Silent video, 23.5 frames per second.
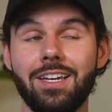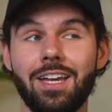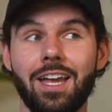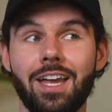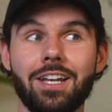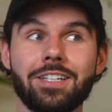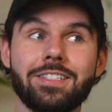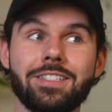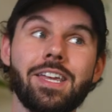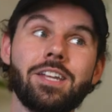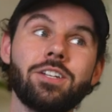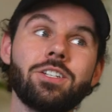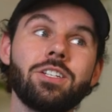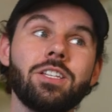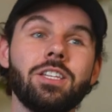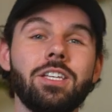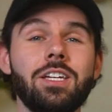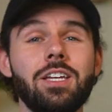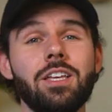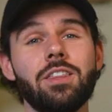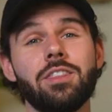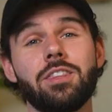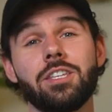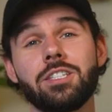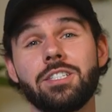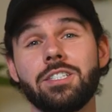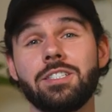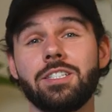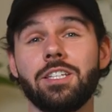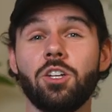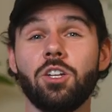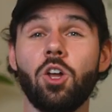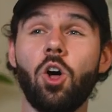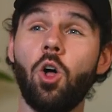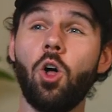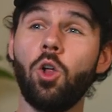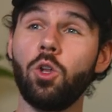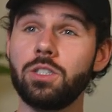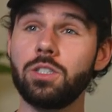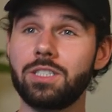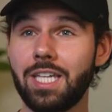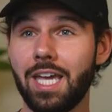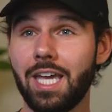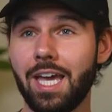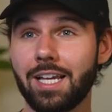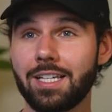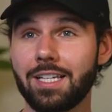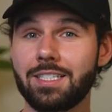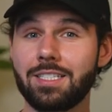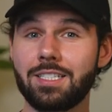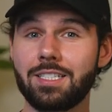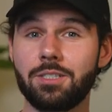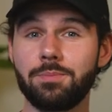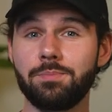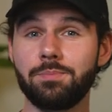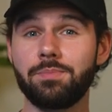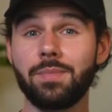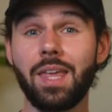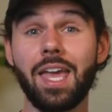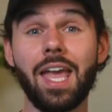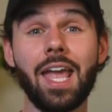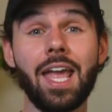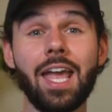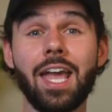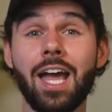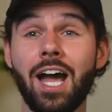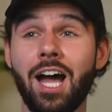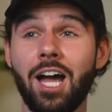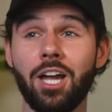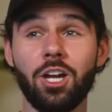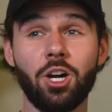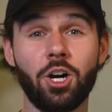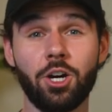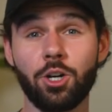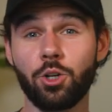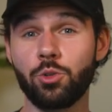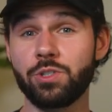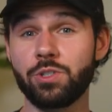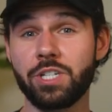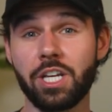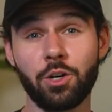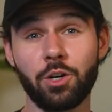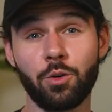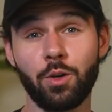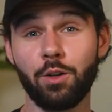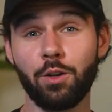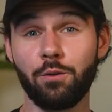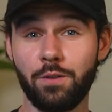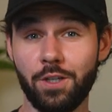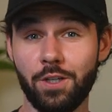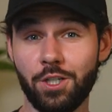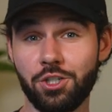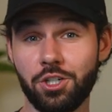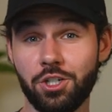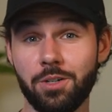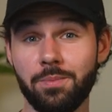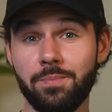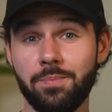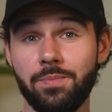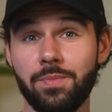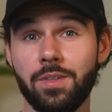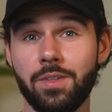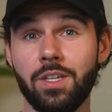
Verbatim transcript: And essentially, this is an alt text AI auto generate feature.